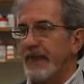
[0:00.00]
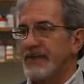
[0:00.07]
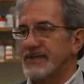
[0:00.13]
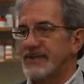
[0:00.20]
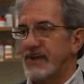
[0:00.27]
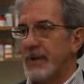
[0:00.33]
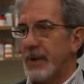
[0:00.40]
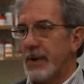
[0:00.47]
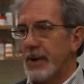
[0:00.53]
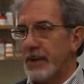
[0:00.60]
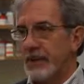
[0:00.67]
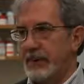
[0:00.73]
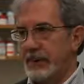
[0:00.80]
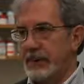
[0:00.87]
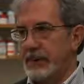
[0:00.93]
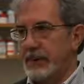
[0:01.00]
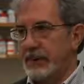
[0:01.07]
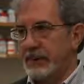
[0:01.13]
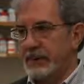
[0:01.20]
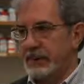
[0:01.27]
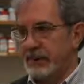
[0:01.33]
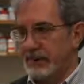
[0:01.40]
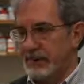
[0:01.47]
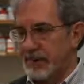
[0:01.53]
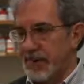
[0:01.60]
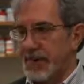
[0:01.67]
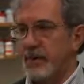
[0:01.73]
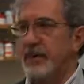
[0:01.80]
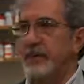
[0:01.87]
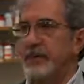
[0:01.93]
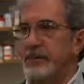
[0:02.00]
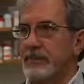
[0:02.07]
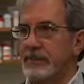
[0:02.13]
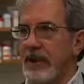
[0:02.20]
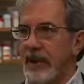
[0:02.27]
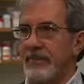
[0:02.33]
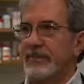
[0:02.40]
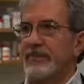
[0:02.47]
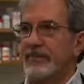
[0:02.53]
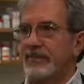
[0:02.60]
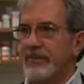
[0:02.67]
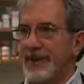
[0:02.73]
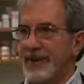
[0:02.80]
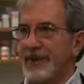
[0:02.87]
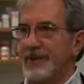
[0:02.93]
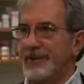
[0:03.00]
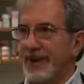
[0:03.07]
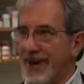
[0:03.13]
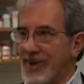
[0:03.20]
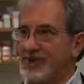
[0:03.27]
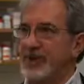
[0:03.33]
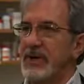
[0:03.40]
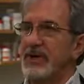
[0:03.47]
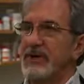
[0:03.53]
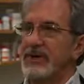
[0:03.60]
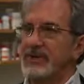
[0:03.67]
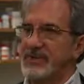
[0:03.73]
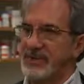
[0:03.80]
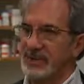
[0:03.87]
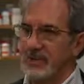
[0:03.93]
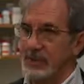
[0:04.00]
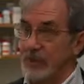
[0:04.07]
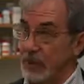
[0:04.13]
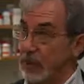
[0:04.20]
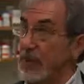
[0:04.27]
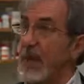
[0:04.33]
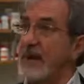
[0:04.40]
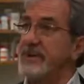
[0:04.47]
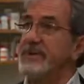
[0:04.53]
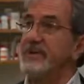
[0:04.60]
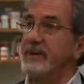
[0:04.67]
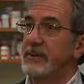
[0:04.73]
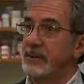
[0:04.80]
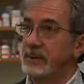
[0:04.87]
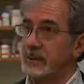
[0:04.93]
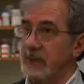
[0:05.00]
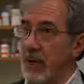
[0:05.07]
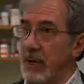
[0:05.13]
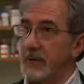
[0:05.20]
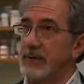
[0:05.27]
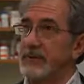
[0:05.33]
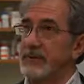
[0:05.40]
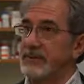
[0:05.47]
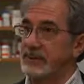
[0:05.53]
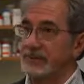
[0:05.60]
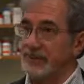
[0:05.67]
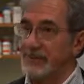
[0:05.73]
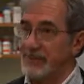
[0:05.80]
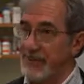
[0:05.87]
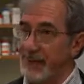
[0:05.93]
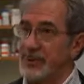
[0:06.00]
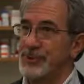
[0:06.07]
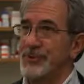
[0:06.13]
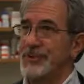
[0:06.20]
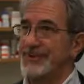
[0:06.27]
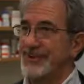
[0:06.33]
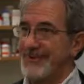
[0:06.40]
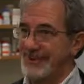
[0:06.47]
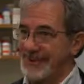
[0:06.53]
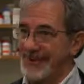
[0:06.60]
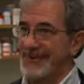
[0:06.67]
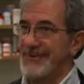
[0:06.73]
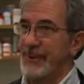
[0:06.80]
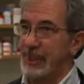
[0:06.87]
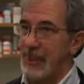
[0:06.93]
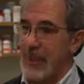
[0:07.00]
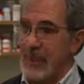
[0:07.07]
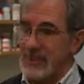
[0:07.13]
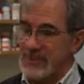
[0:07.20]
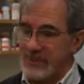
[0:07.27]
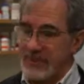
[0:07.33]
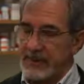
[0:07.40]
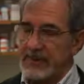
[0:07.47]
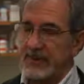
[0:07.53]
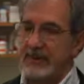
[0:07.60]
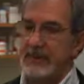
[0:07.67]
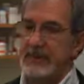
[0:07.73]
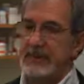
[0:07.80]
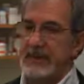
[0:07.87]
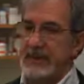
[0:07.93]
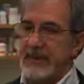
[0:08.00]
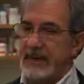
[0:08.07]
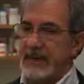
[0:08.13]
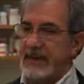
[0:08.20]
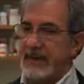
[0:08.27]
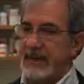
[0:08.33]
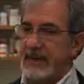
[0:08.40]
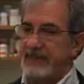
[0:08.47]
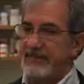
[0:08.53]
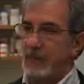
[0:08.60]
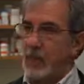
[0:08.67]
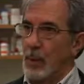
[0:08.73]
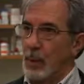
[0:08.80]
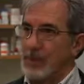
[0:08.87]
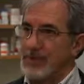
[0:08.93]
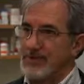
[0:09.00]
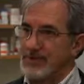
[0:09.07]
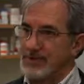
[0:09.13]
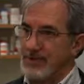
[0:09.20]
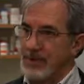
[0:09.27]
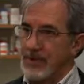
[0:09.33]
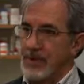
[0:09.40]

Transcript: And so our current gap-funded project is the blue light goggle project at the local hospital. If it works,